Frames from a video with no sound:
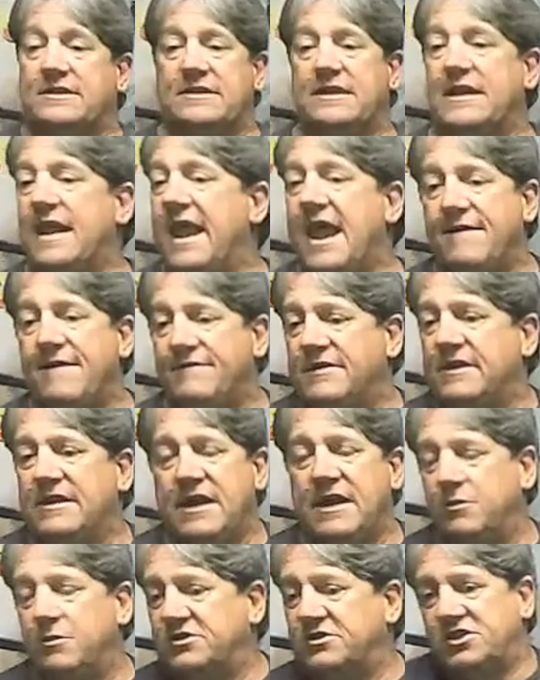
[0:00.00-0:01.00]
Didn't have it, and
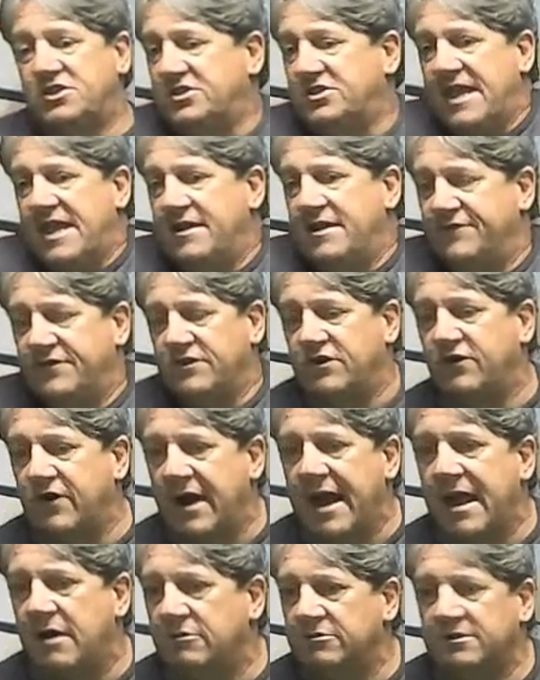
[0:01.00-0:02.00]
it was just headed for the
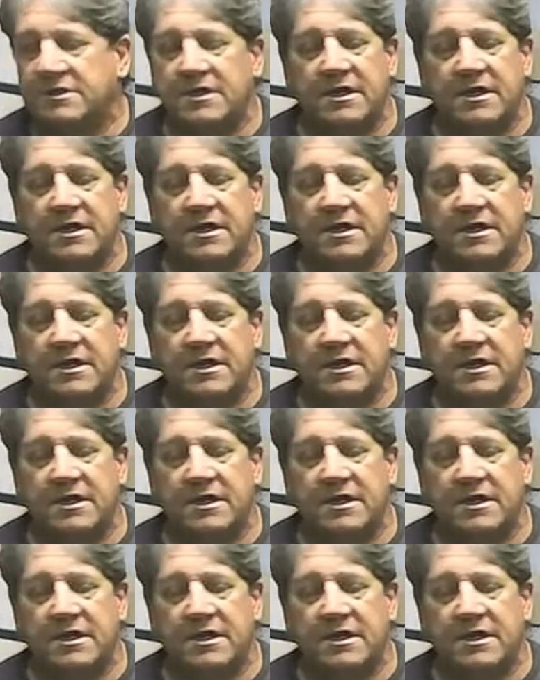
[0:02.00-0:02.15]
ground.